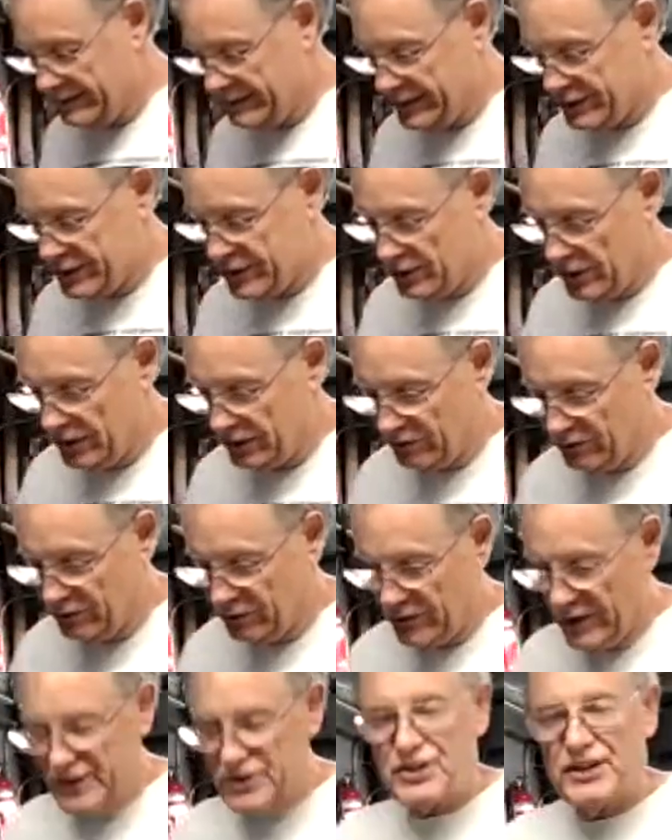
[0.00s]
It's called
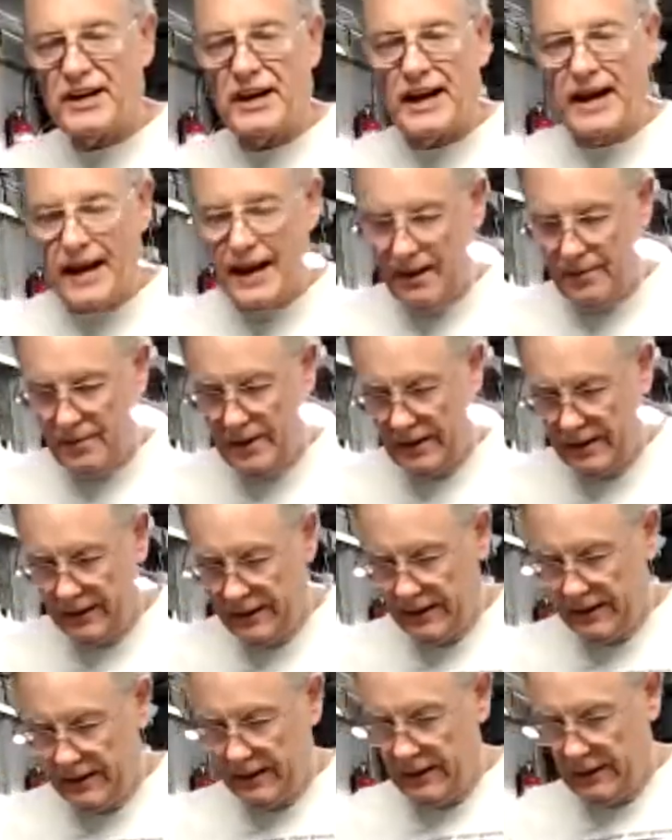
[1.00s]
Fresh Cab.
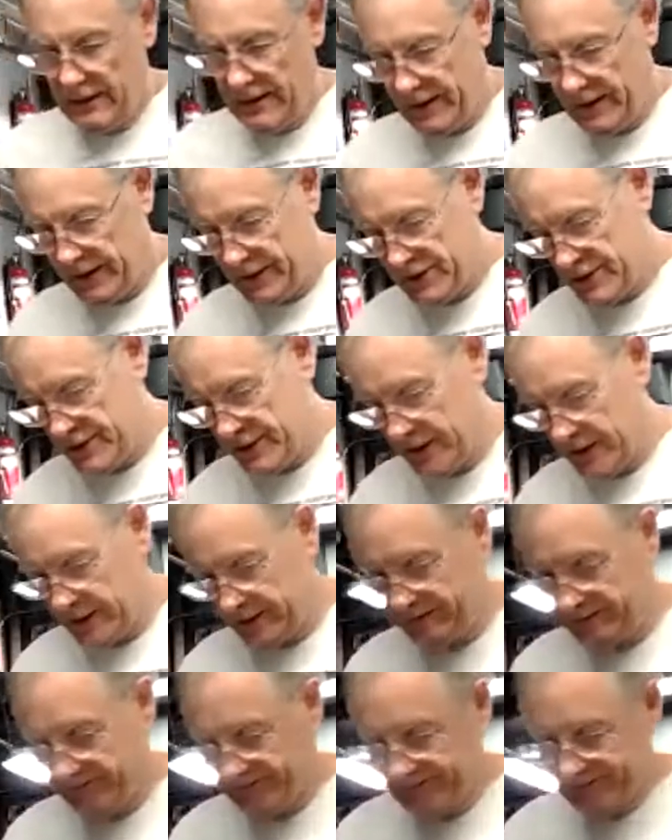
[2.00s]
It's
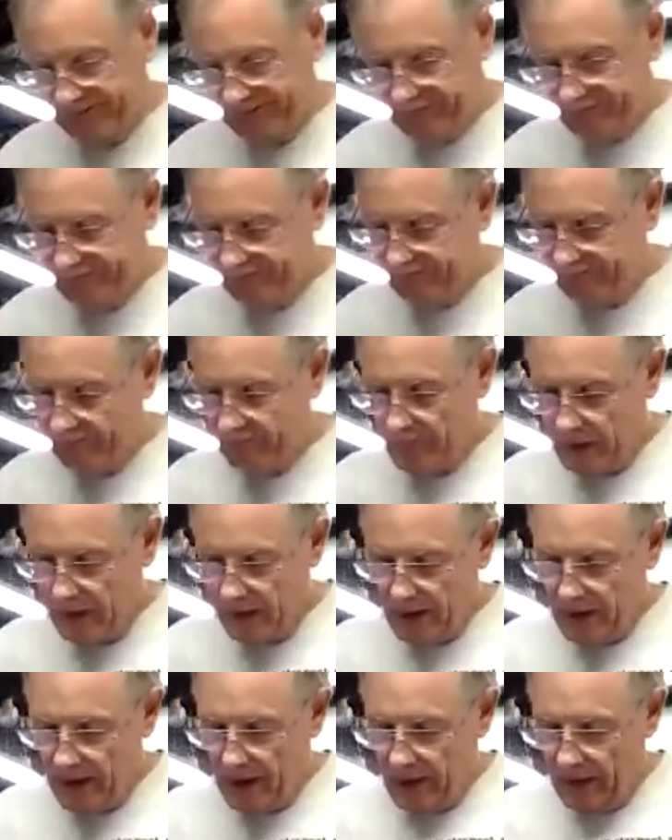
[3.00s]
uh,
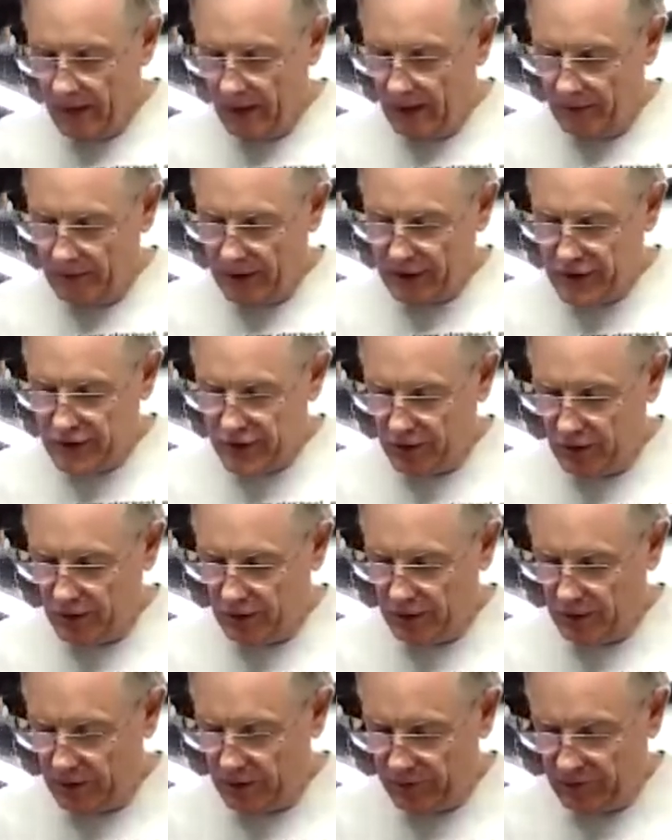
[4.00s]
a mixture
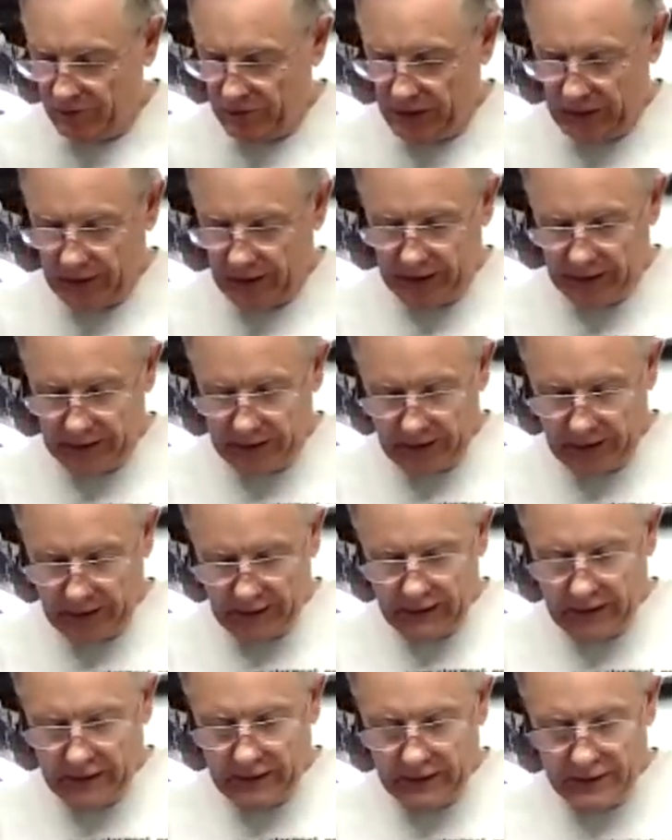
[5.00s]
of uh,
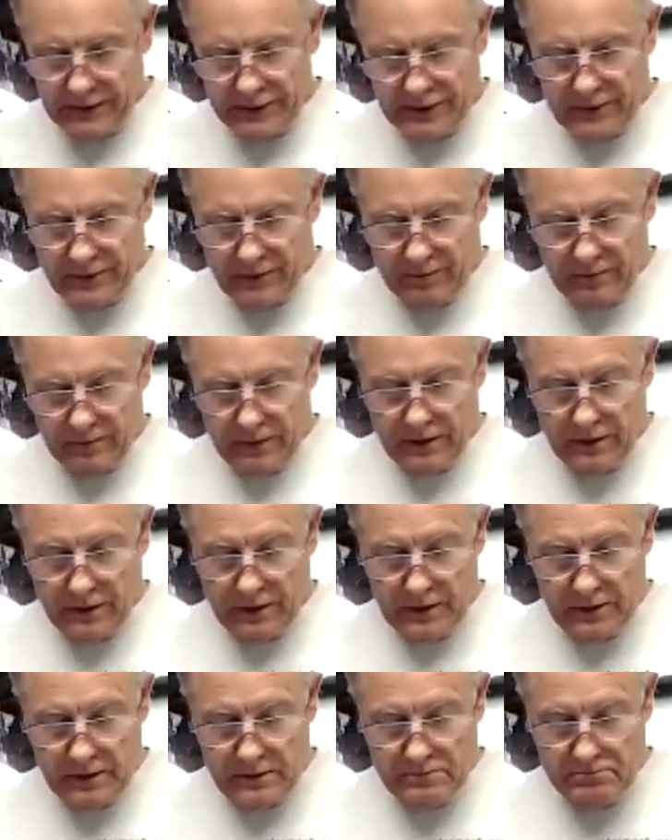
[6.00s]
some,
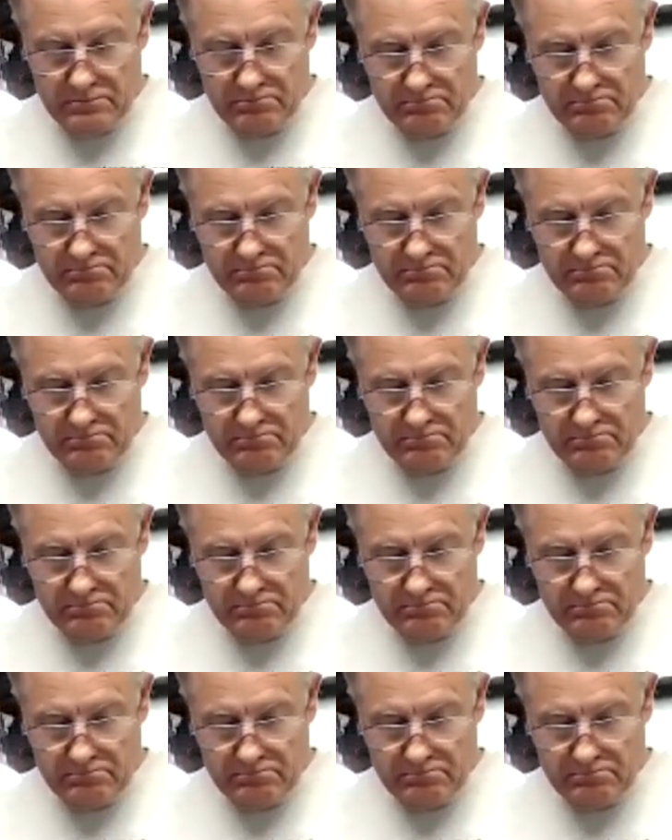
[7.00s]
uh,